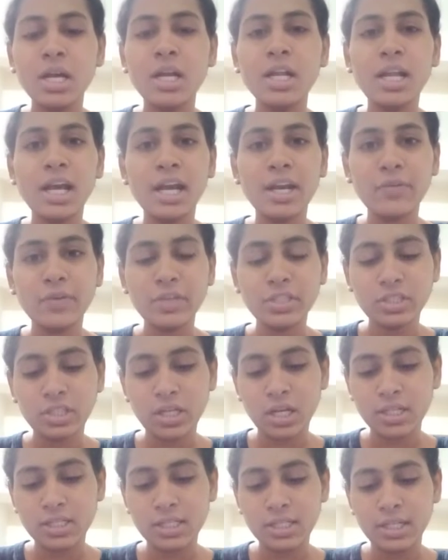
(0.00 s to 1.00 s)
Language
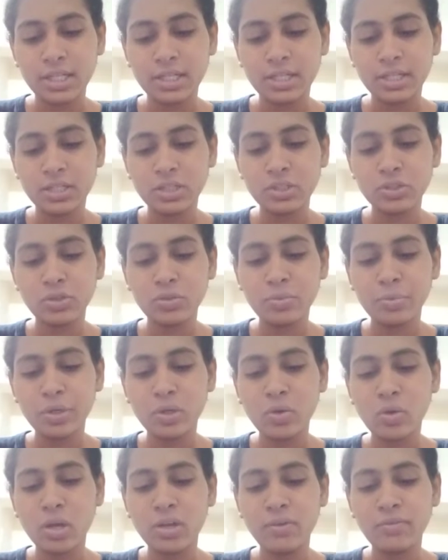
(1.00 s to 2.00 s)
translator should be
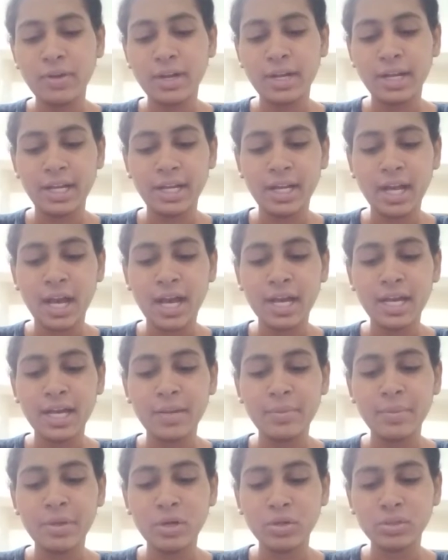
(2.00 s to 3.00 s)
qualified and
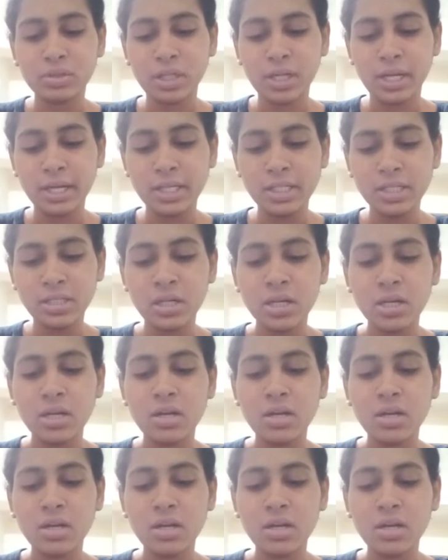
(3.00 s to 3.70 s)
IRB authorized.